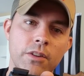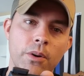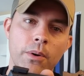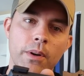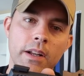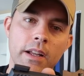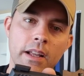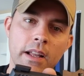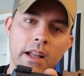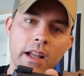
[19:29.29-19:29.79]
So
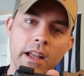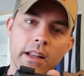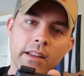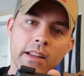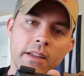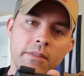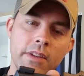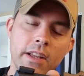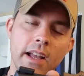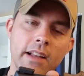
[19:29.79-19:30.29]
it
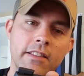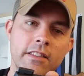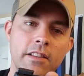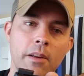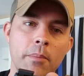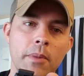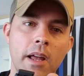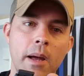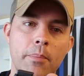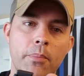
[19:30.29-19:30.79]
alleviates
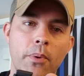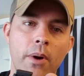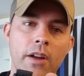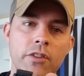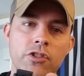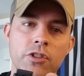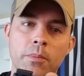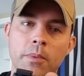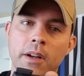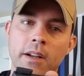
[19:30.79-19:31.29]
some of that
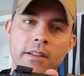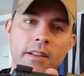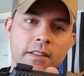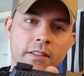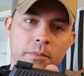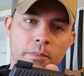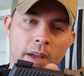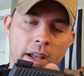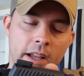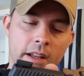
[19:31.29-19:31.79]
pressure, but it
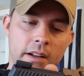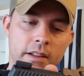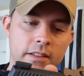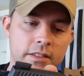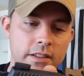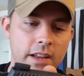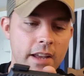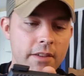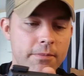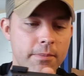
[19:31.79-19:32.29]
doesn't make it
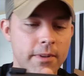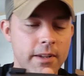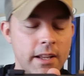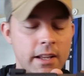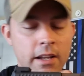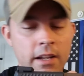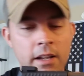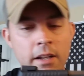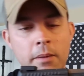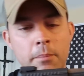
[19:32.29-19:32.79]
unsafe
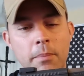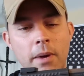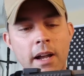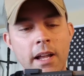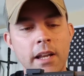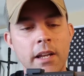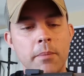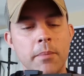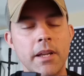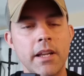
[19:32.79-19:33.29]

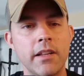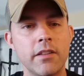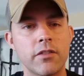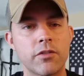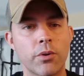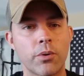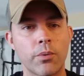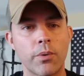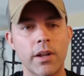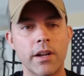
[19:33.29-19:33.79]
by any means
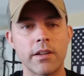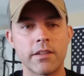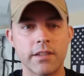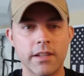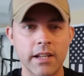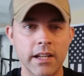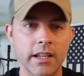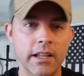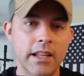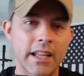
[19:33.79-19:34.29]
or run into
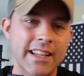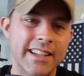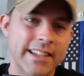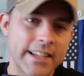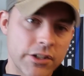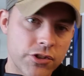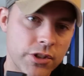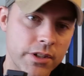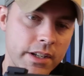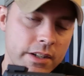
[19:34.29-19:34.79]
any
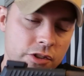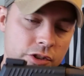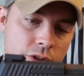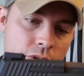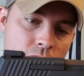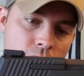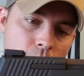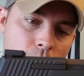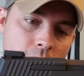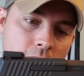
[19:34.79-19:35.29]
ignition
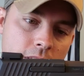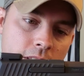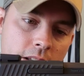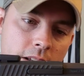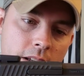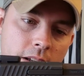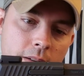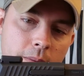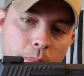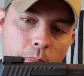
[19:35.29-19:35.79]
issues with the
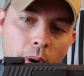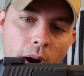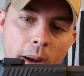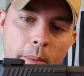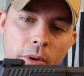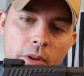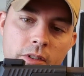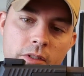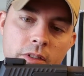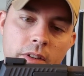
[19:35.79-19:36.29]

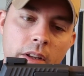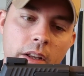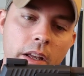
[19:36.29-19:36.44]
primers.